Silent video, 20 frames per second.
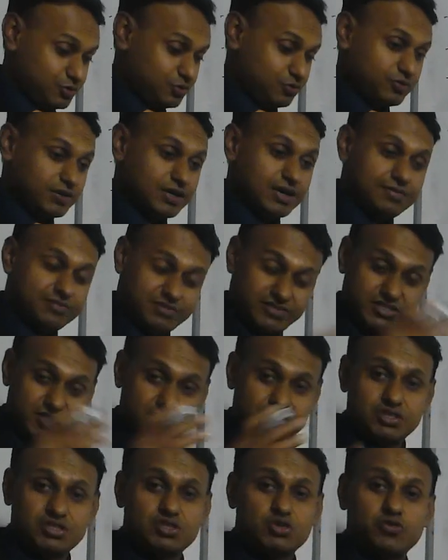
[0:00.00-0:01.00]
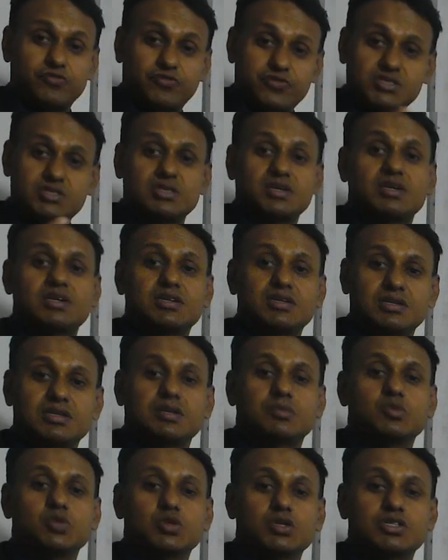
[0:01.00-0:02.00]
do we have such a sophisticated
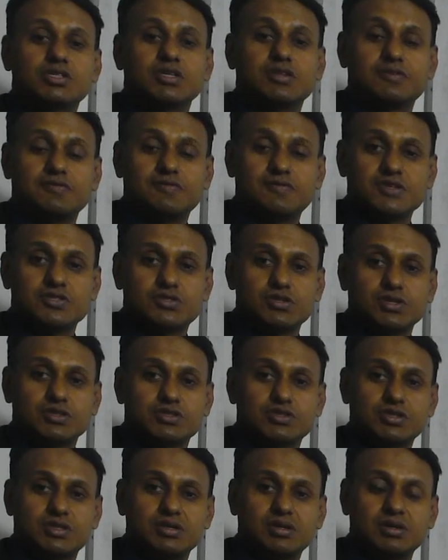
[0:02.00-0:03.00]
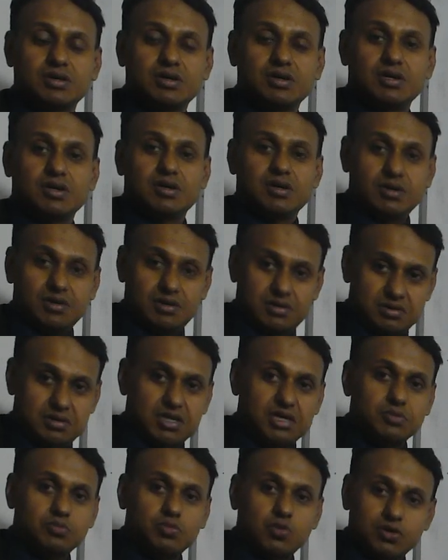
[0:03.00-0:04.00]
communication infrastructure
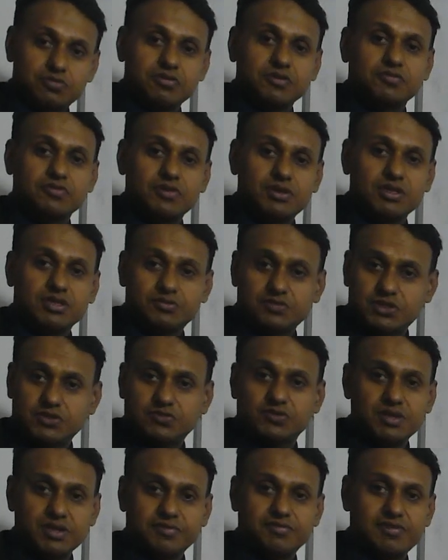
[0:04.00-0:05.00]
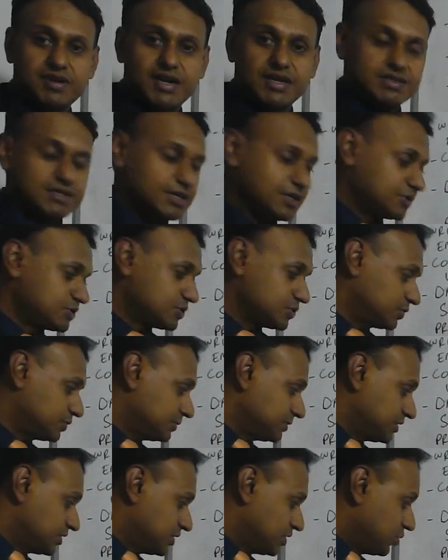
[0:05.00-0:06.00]
in modern world in which we live right now. So
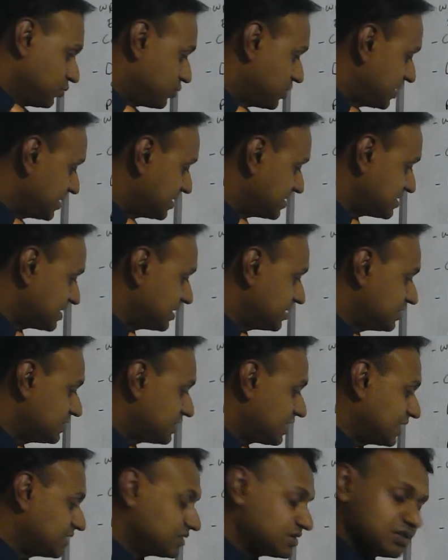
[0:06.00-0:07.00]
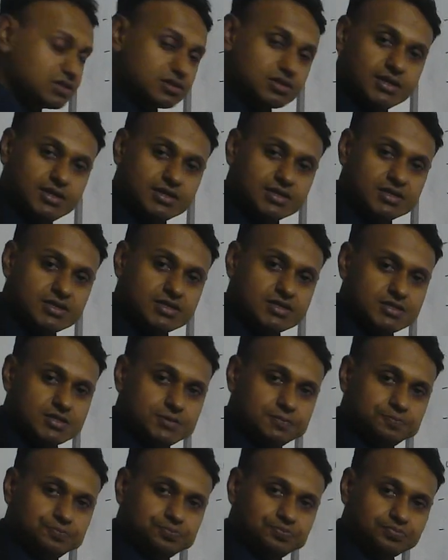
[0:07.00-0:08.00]
we understand in 1930s,
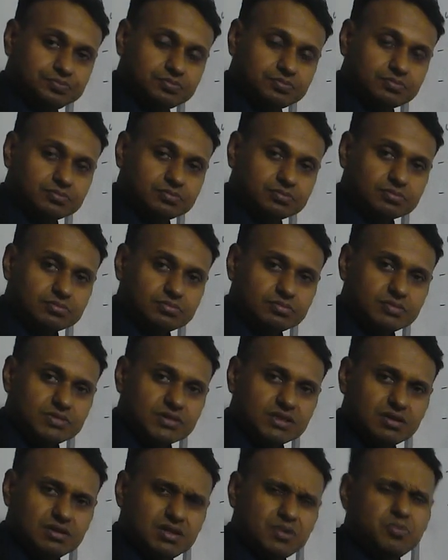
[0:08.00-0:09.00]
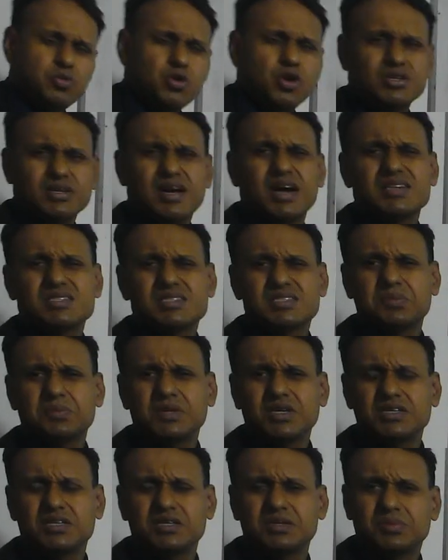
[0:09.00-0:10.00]
the broadcasting
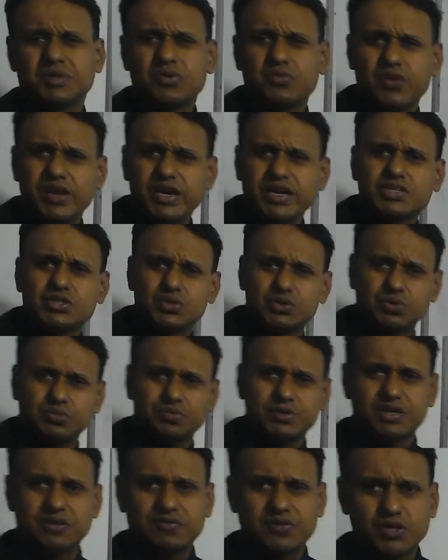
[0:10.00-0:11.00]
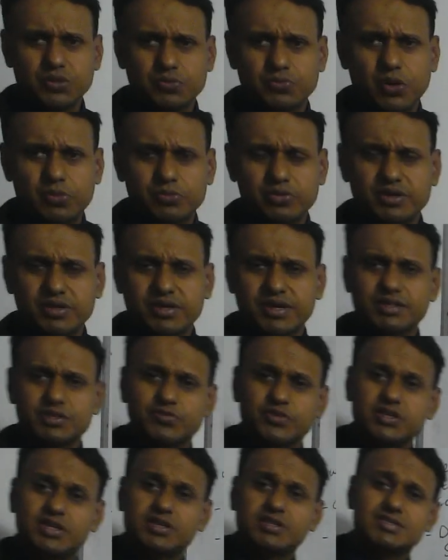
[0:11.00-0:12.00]
medium, the radio, became very popular,
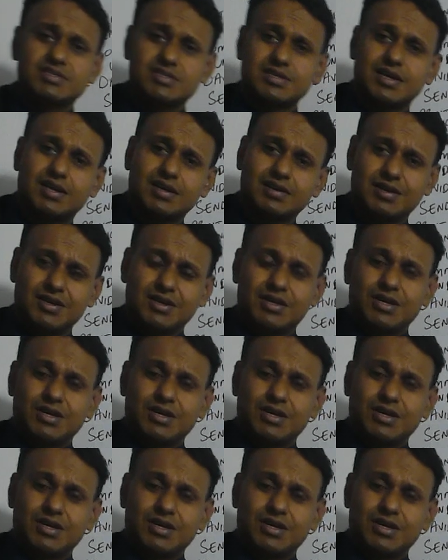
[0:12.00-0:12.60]
and we understand